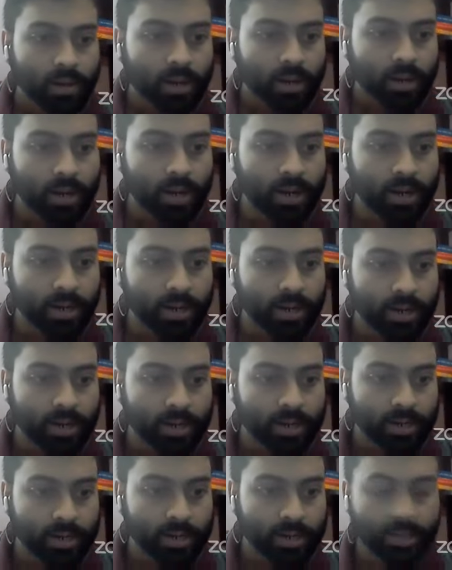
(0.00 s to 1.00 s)
Uh,
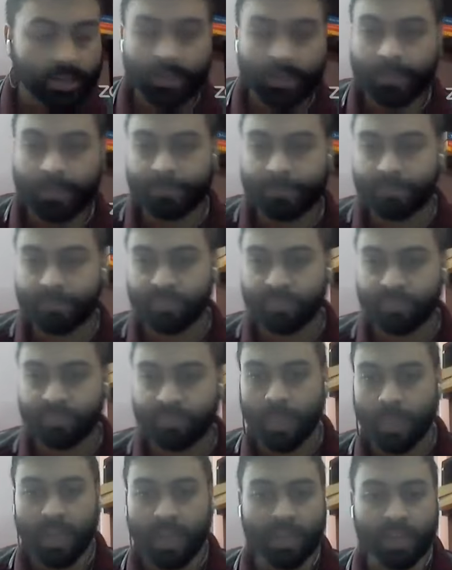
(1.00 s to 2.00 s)

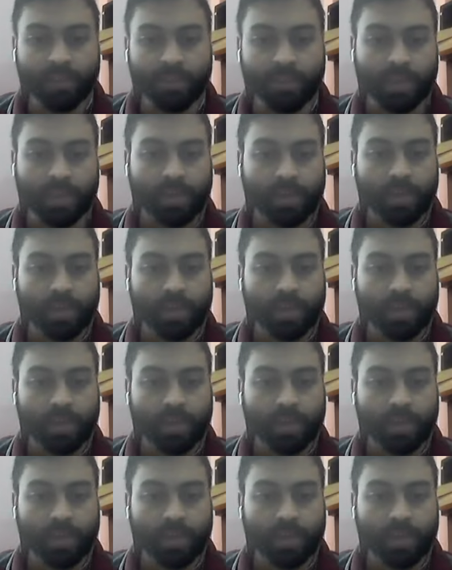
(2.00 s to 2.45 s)
anyway,